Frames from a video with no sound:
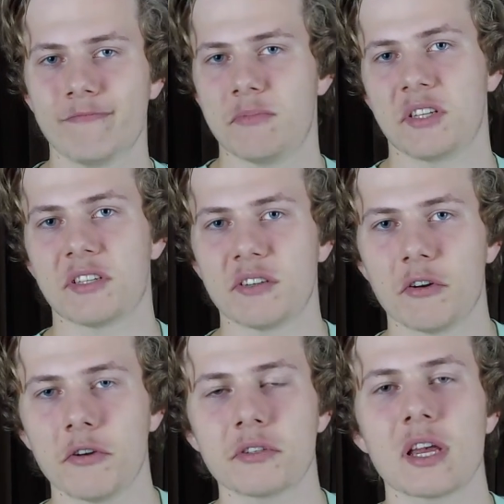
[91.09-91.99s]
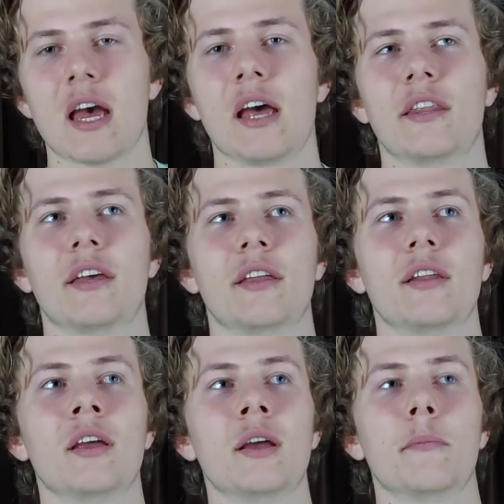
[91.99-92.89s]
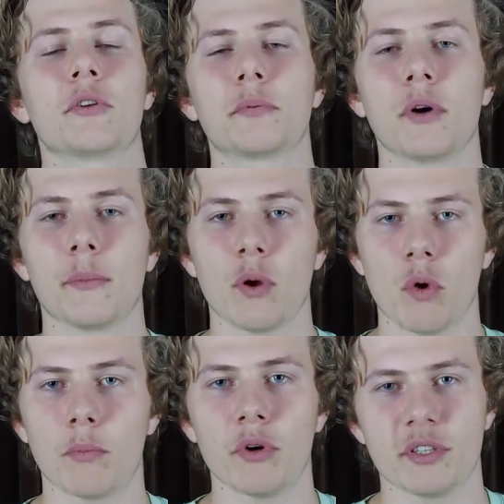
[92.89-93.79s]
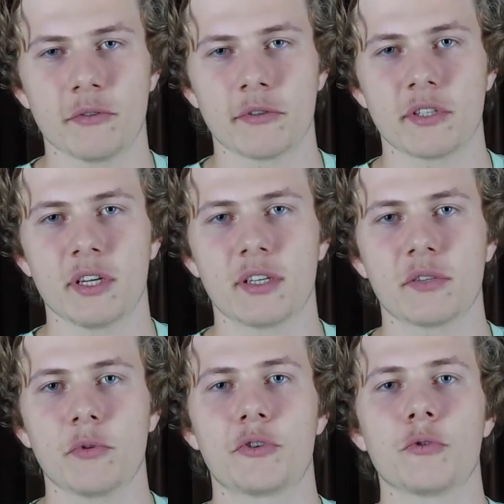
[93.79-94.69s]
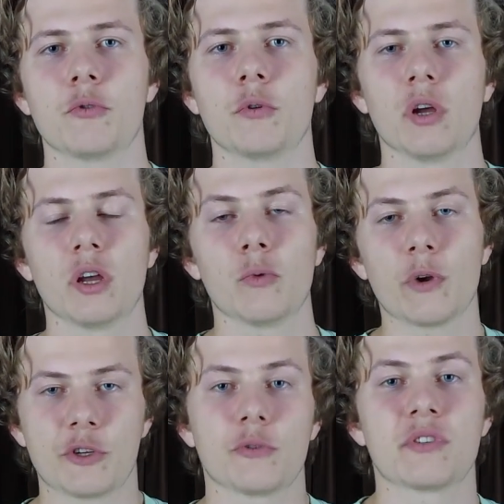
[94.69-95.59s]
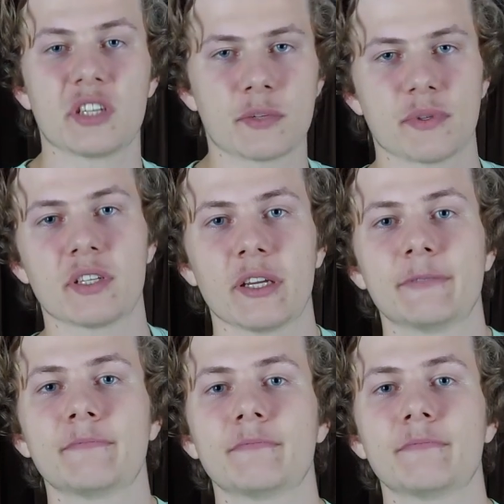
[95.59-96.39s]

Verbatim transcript: six zeros, and then multiply by 1.06, which will reach your 6%.